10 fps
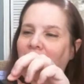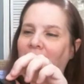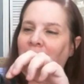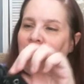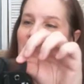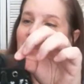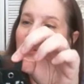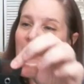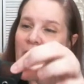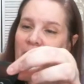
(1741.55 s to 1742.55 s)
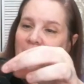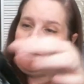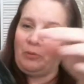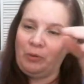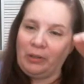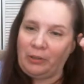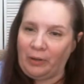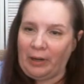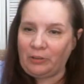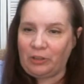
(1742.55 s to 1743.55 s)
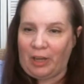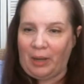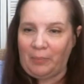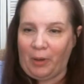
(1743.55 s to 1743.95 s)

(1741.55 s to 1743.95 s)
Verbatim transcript: Um, they're in, they're in really great shape.